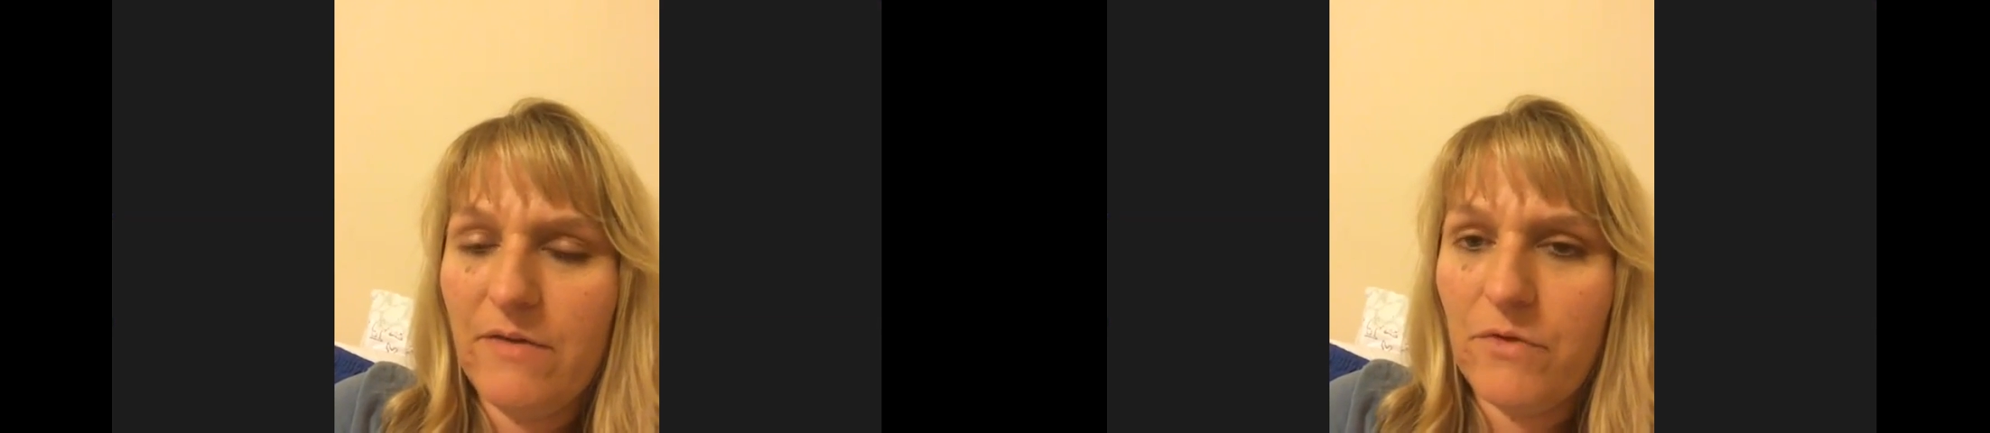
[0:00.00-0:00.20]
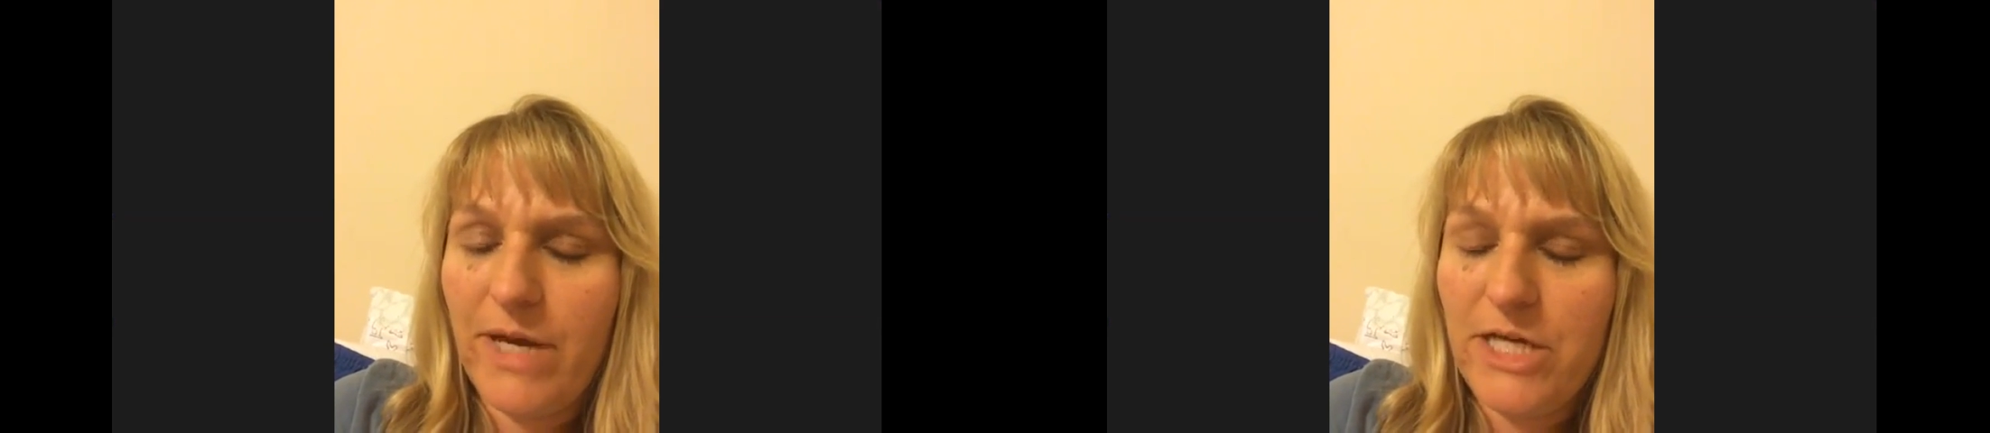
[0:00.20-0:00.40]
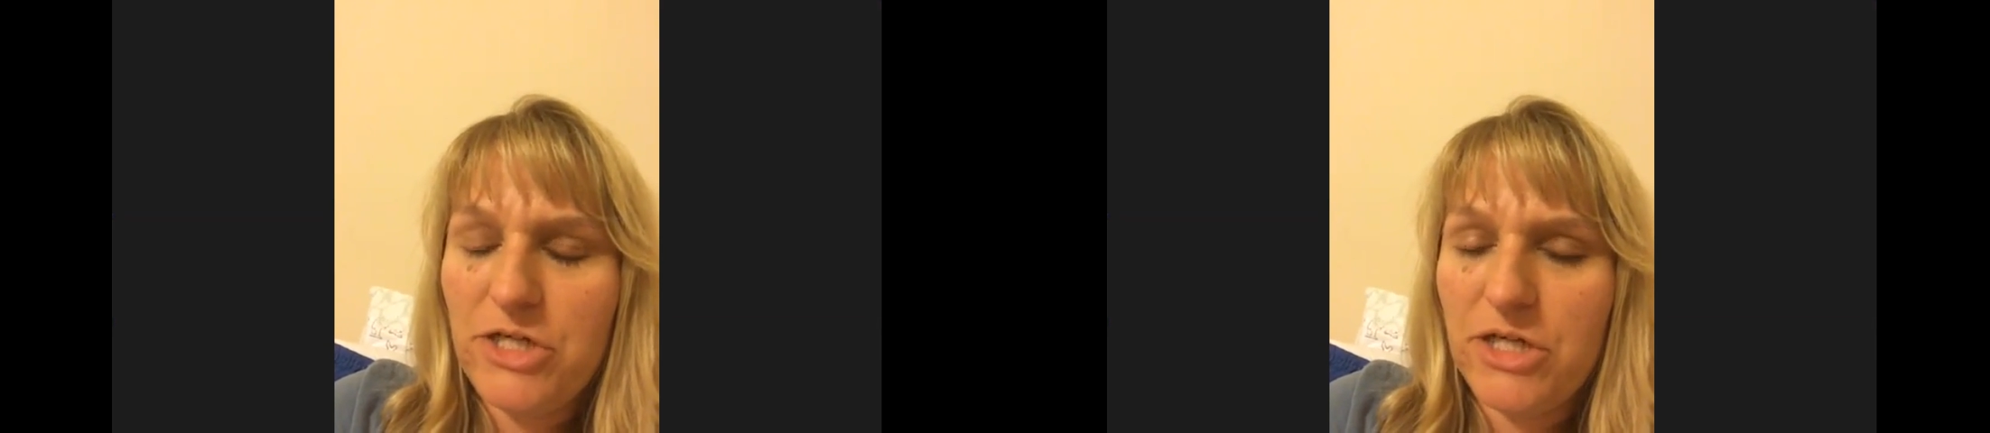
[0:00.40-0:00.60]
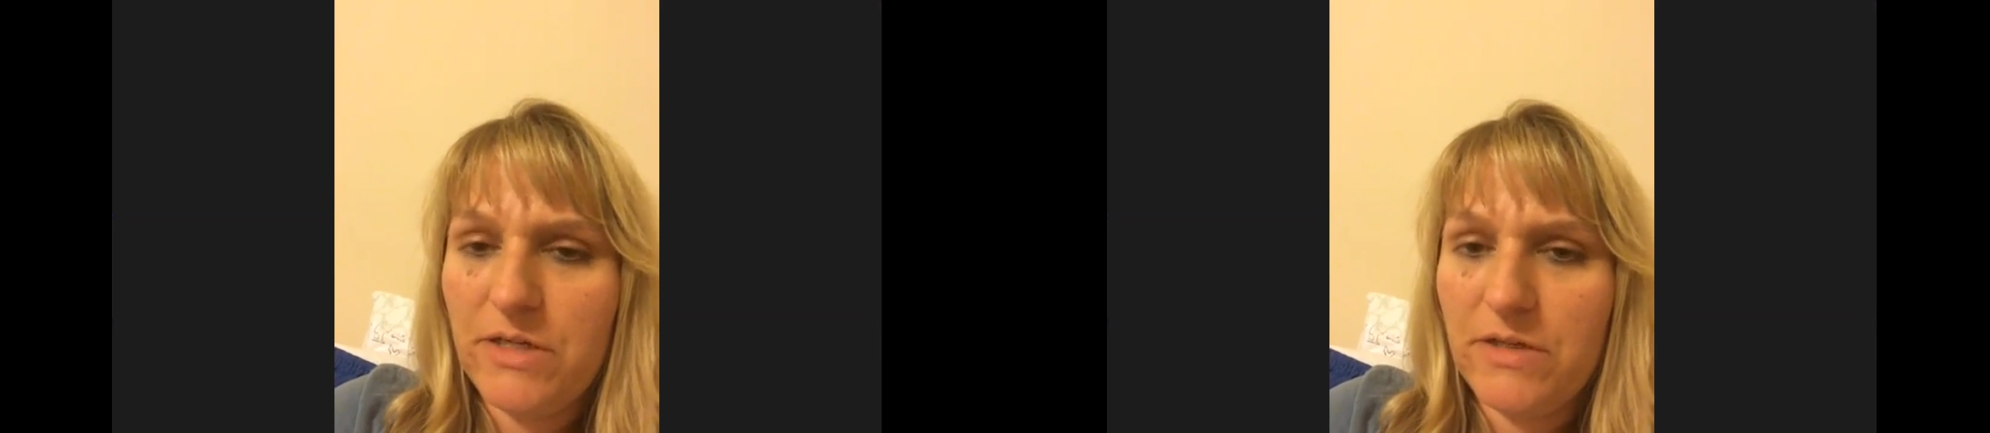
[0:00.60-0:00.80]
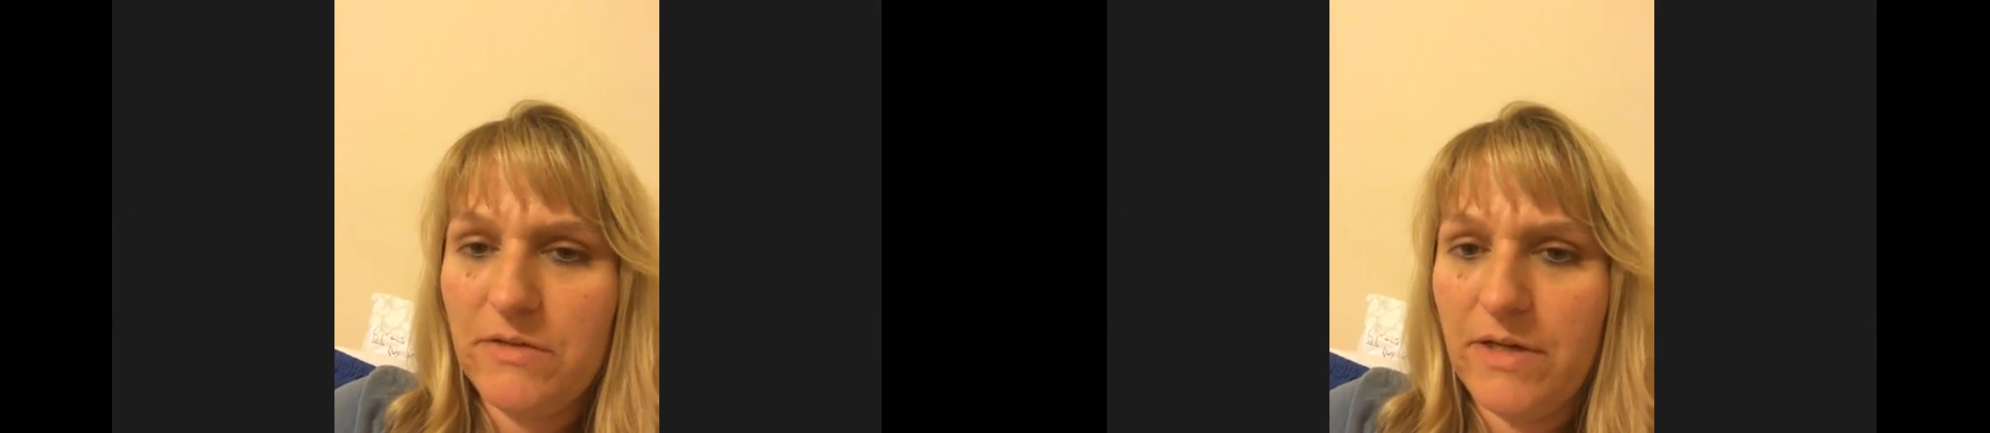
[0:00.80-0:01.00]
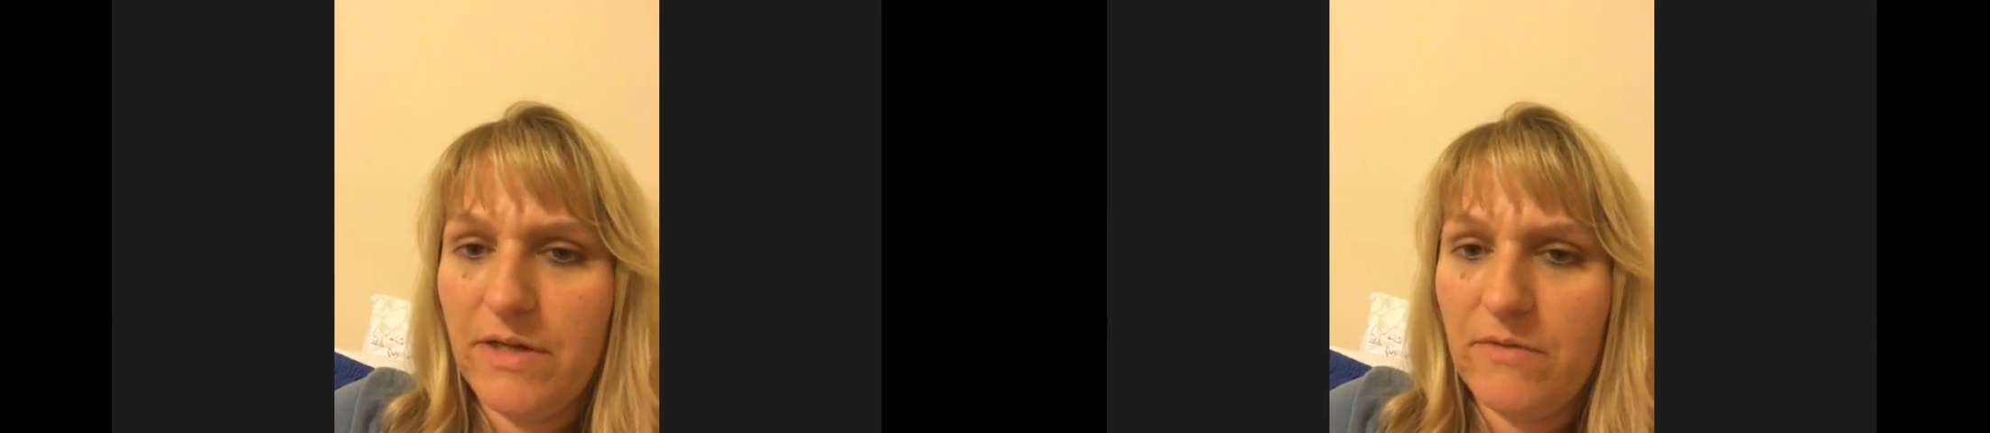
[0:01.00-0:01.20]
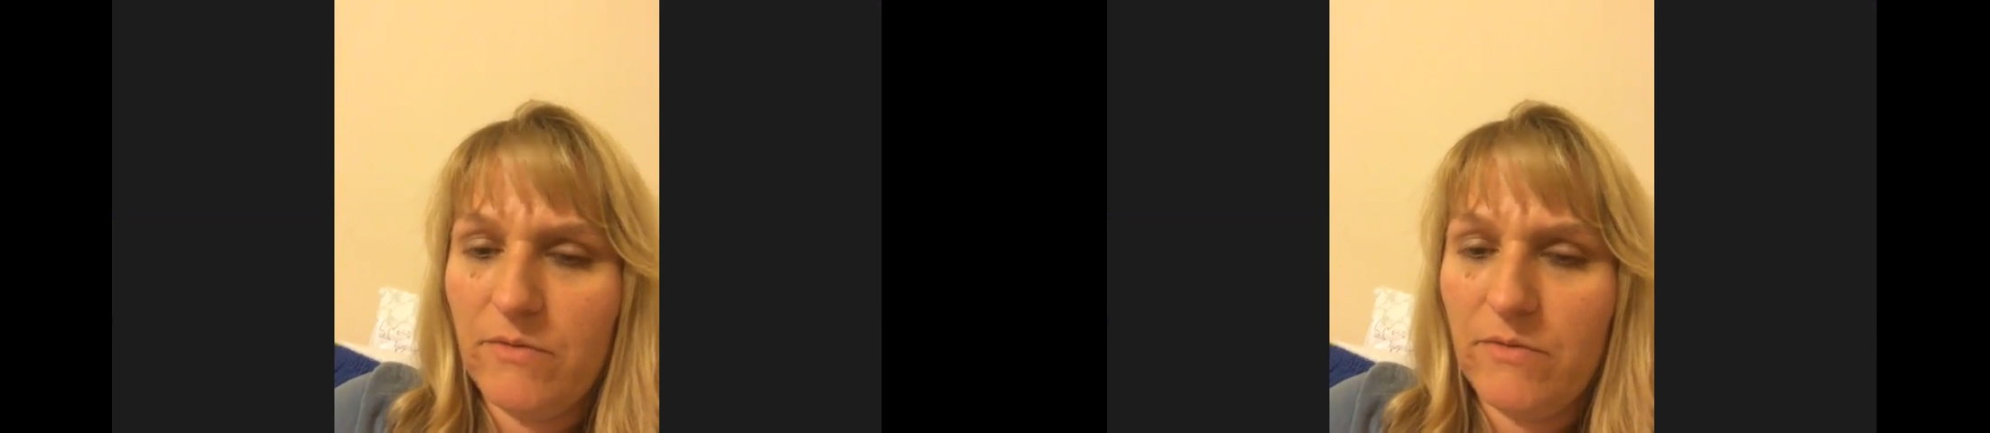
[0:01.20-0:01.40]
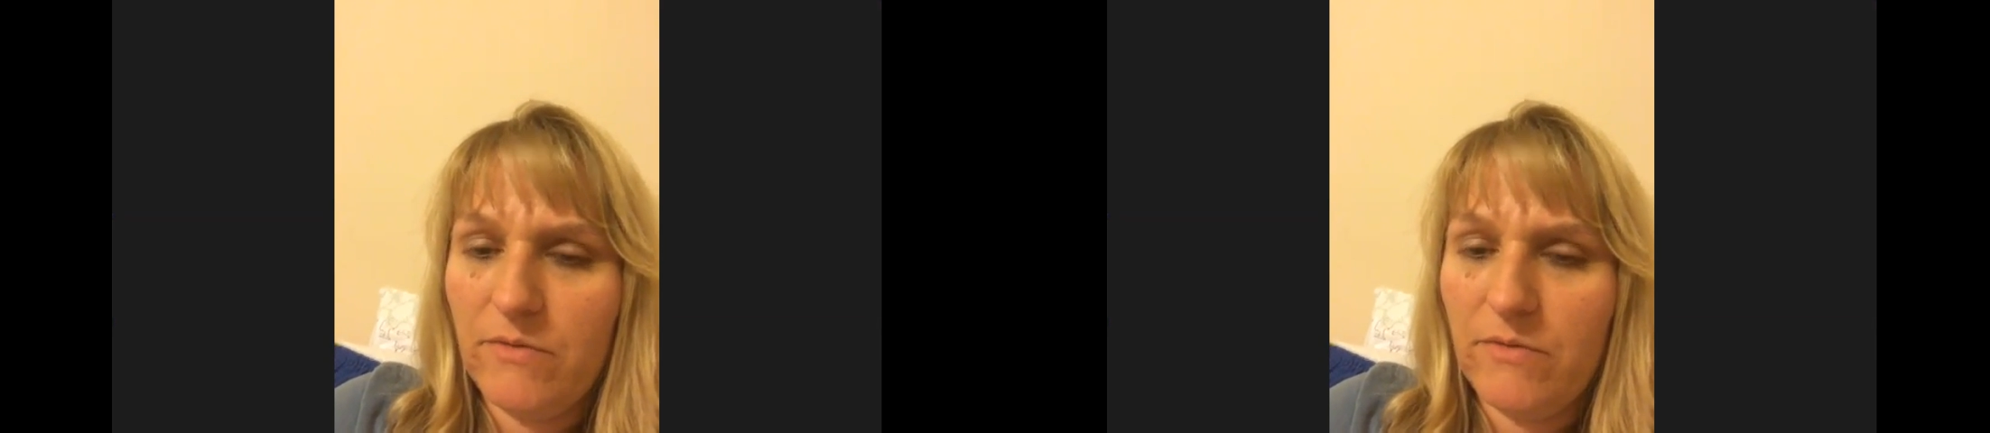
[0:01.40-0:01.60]
information and
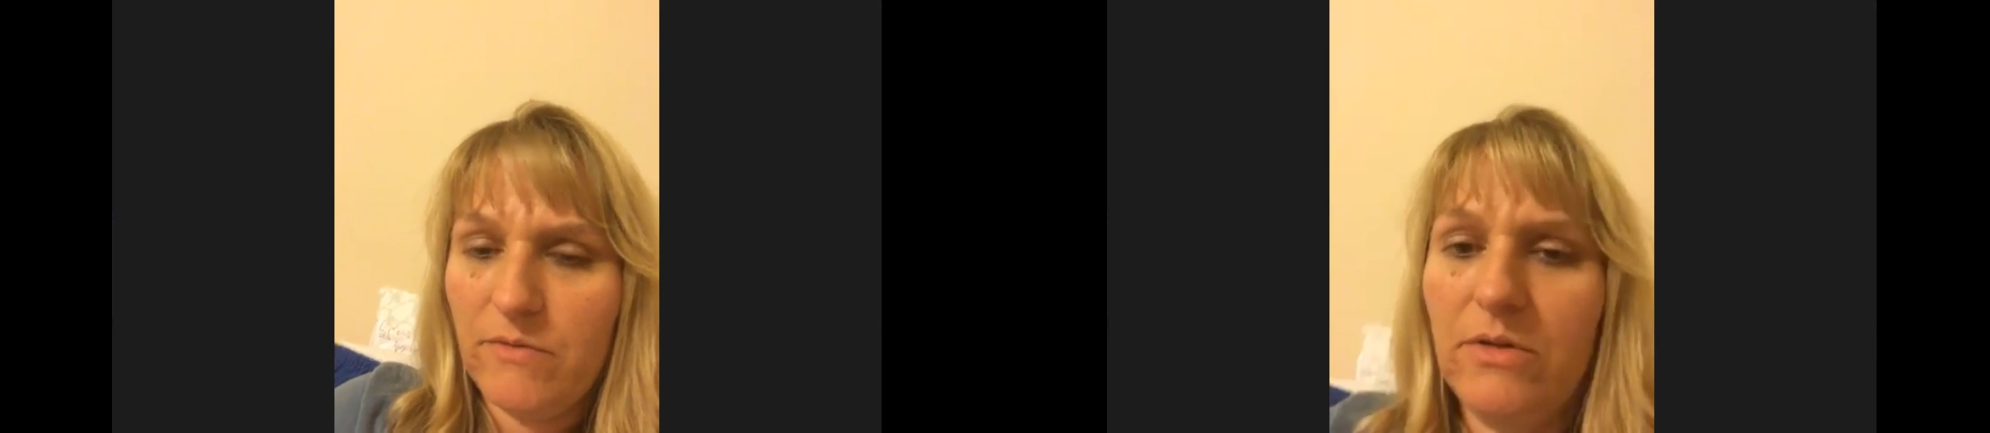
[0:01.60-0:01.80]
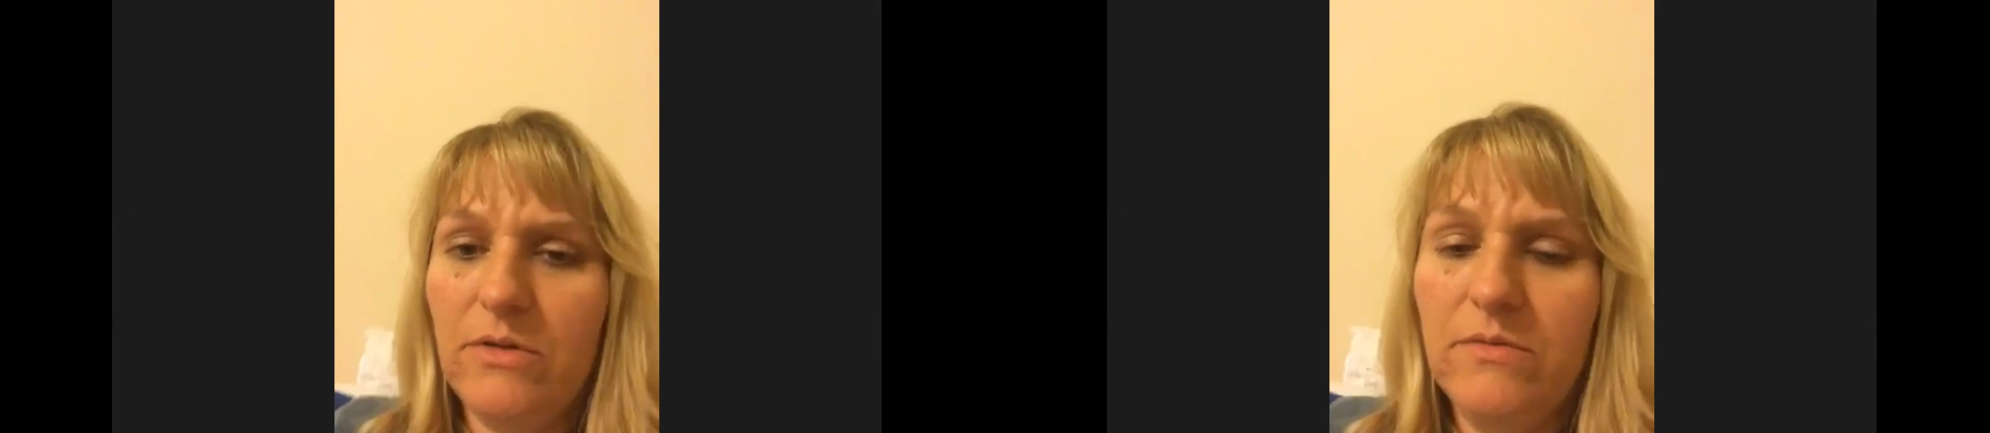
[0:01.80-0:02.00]
we will